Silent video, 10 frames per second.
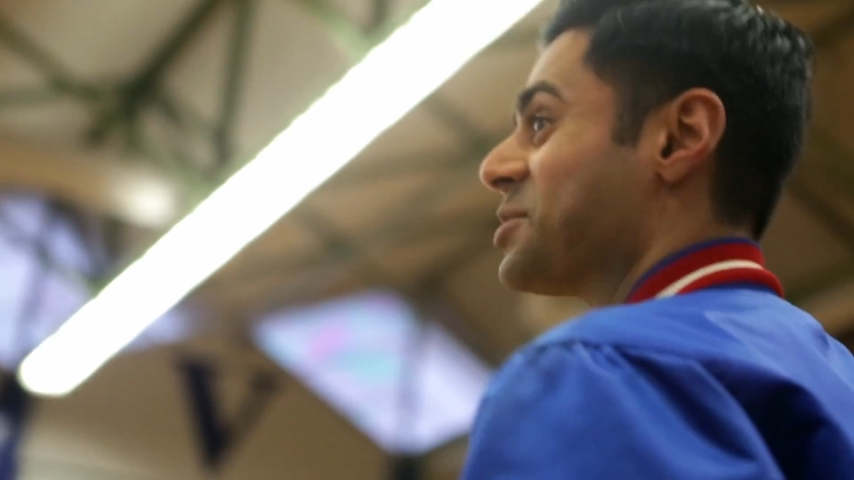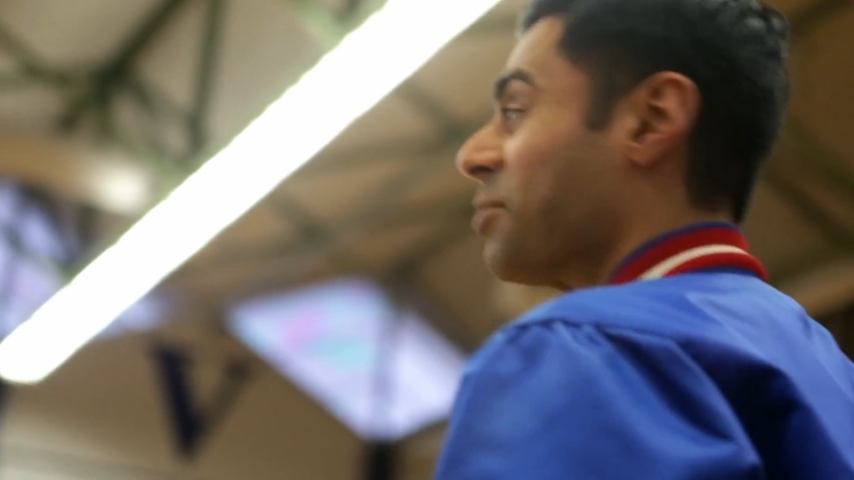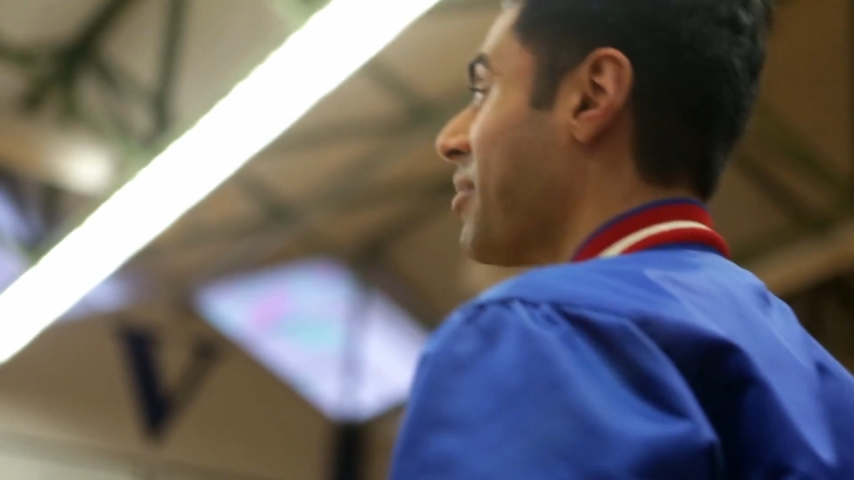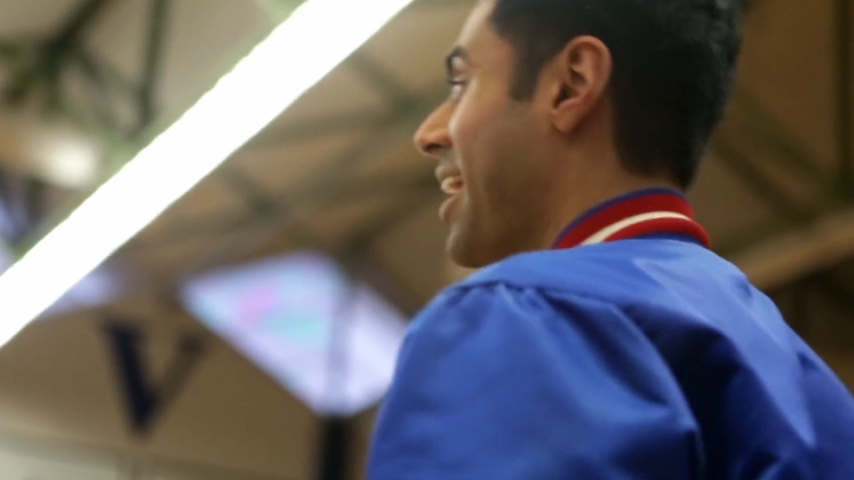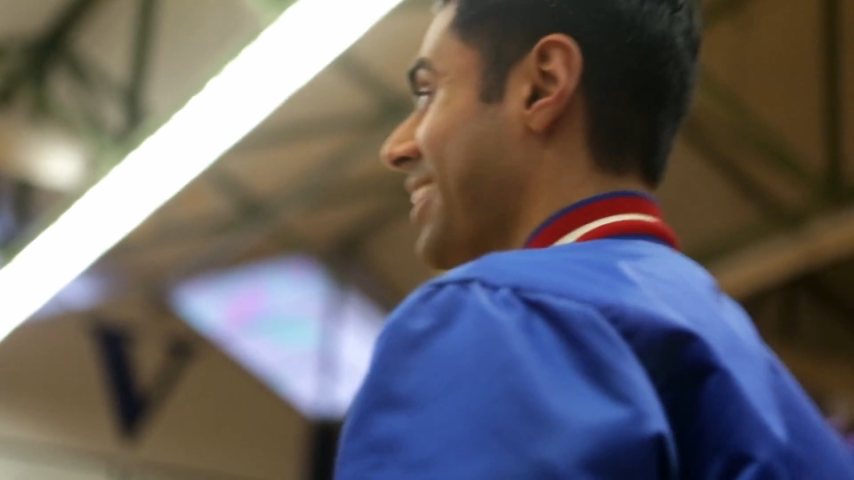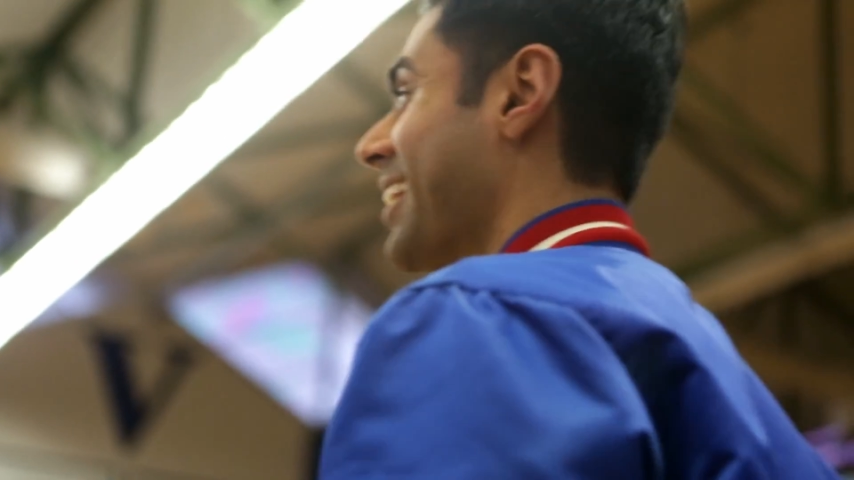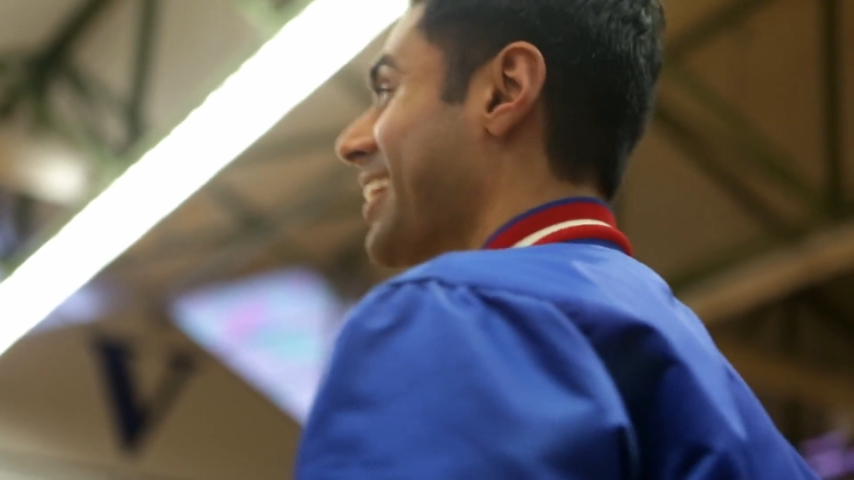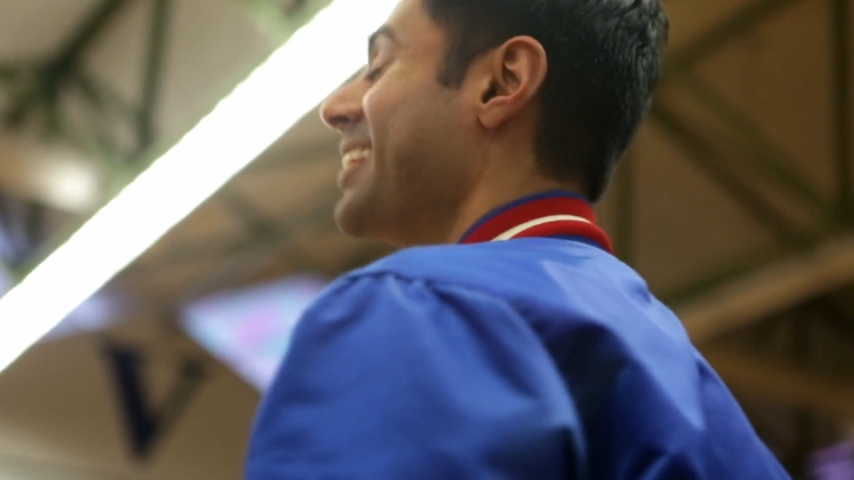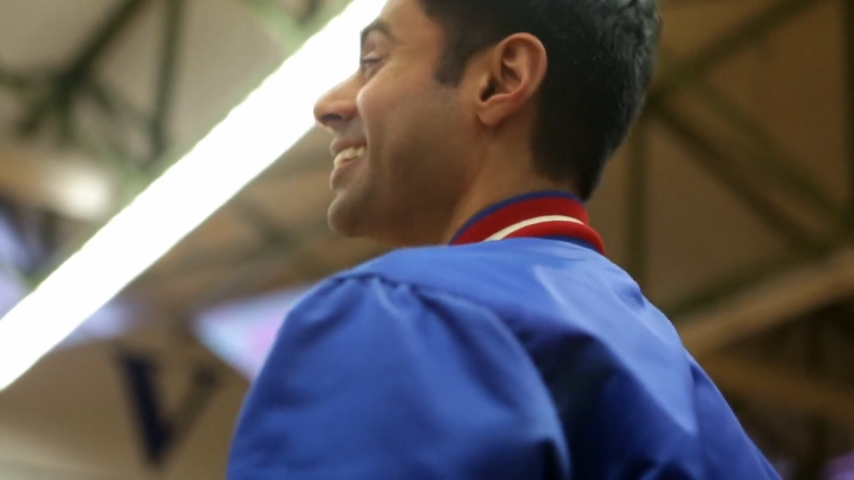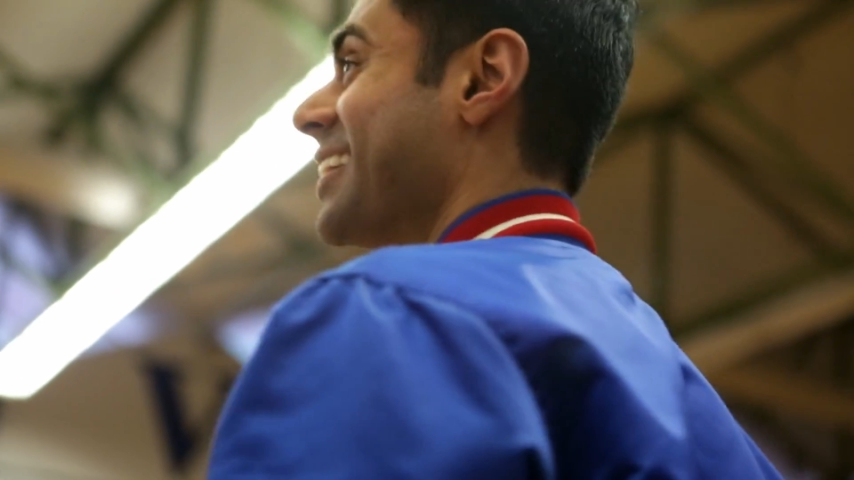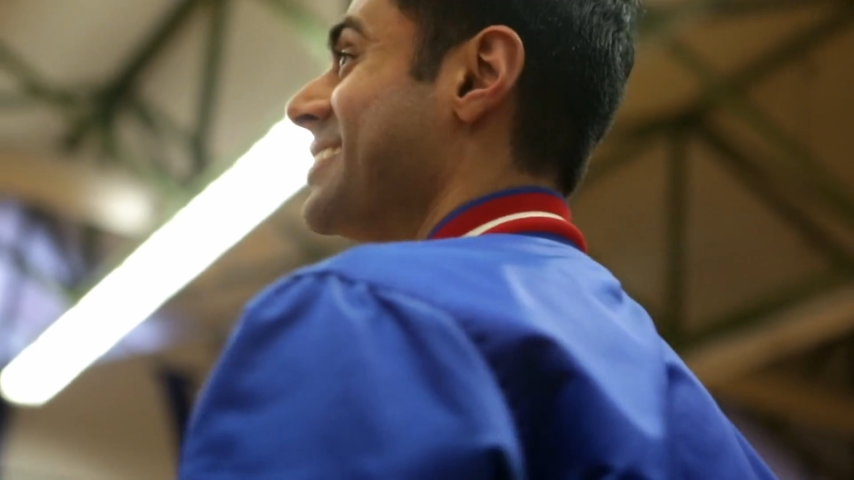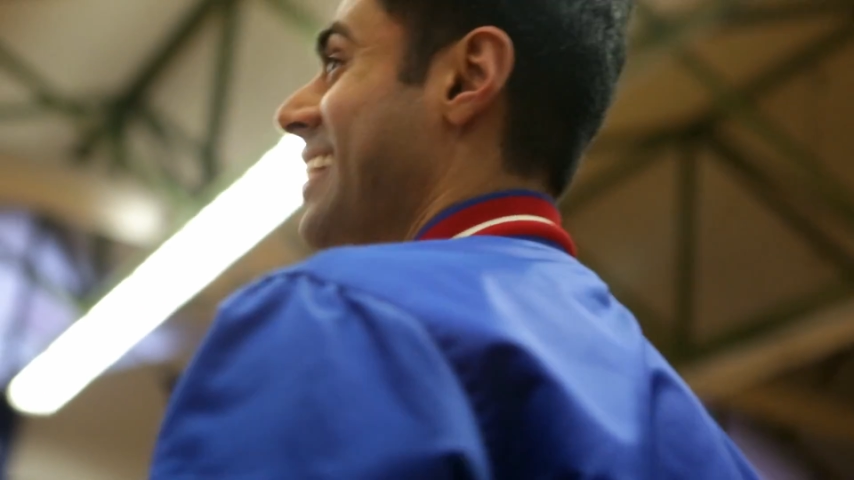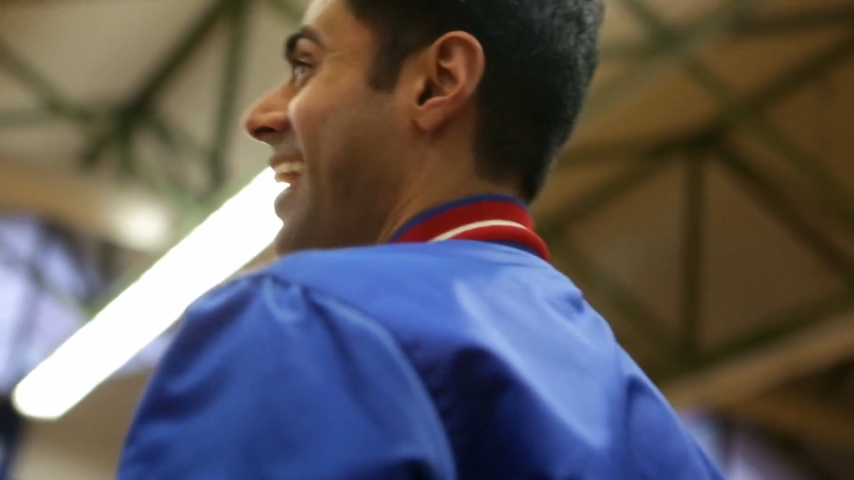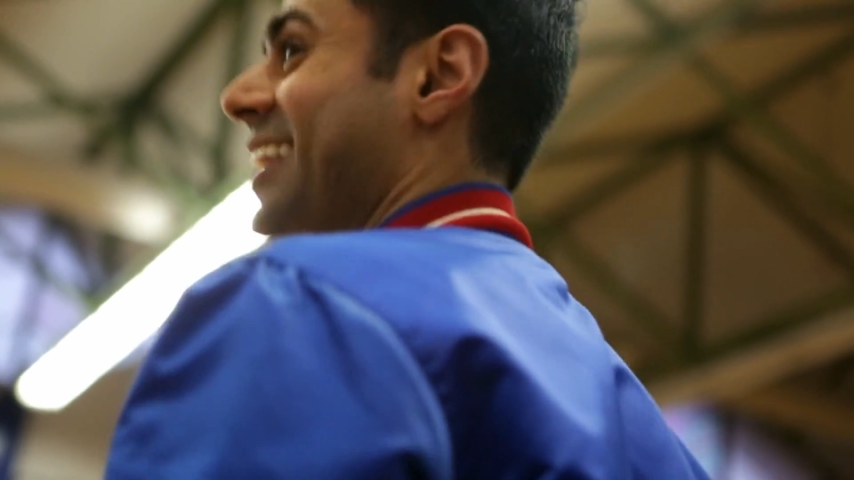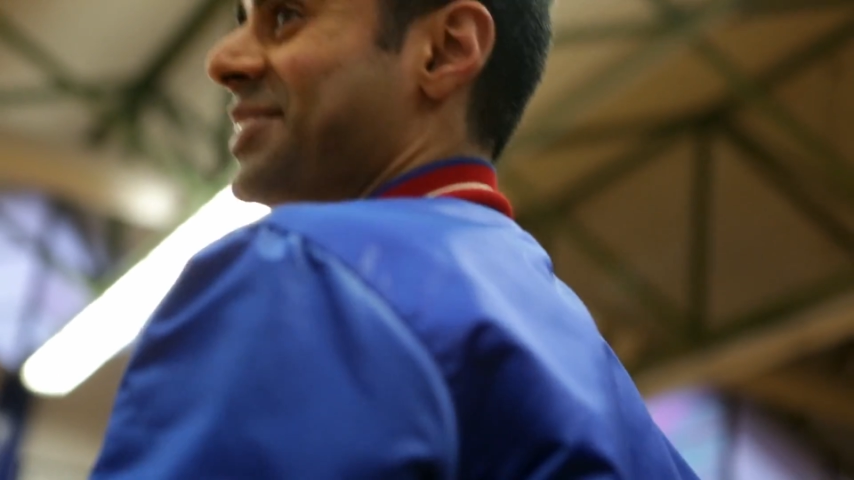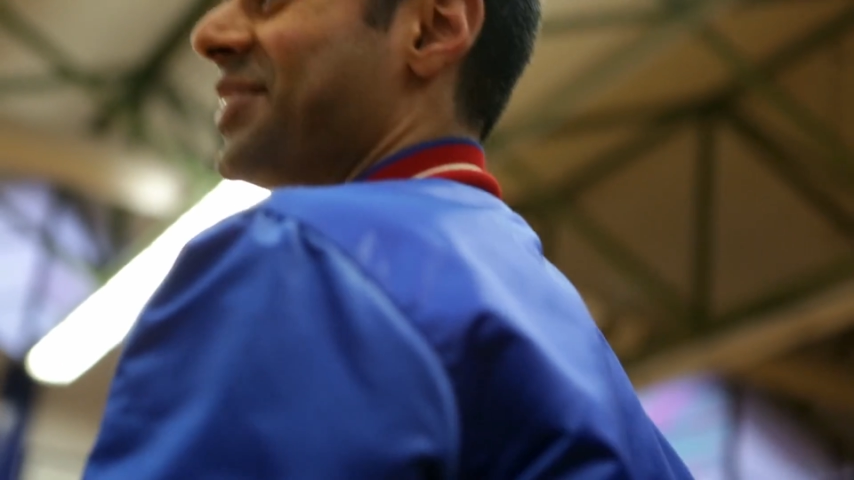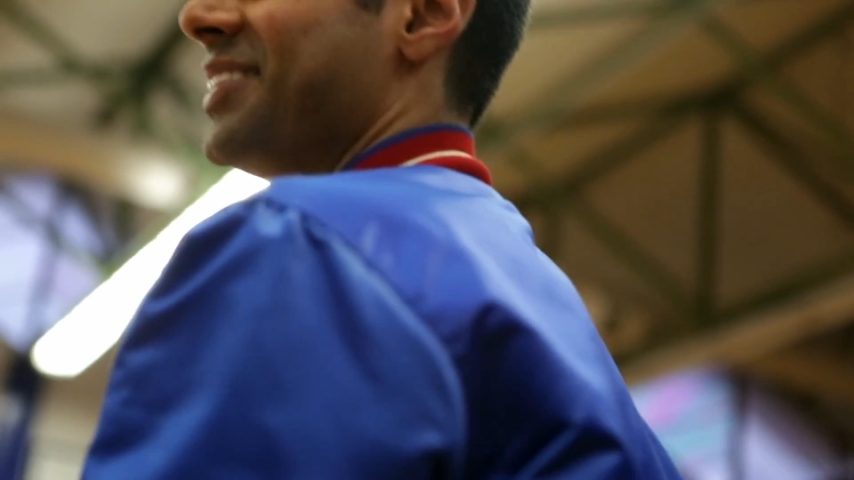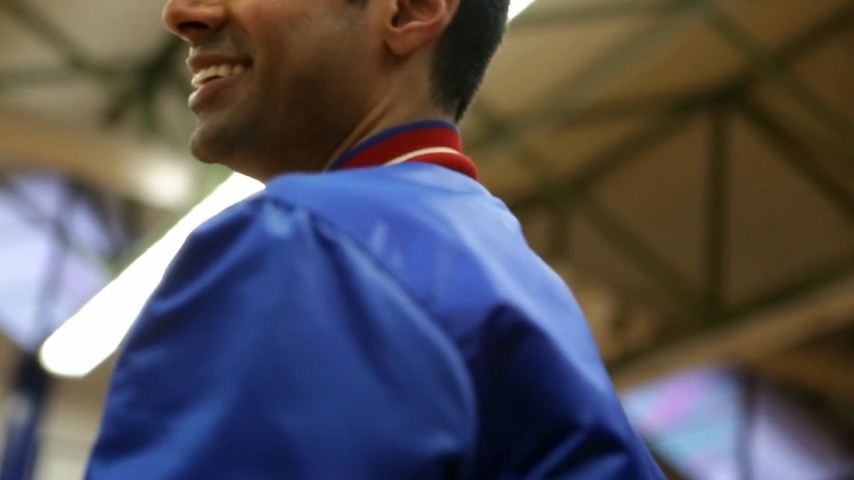super athletic Indian kids out of high school.